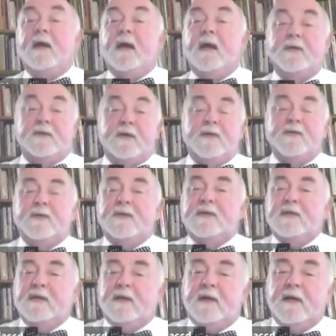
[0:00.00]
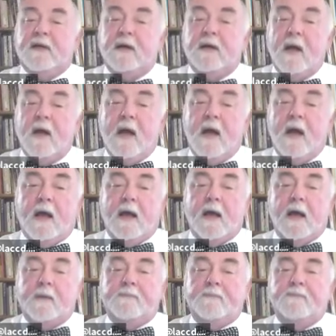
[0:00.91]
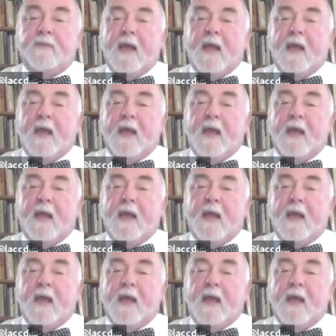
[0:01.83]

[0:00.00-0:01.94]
as, as we see here, um,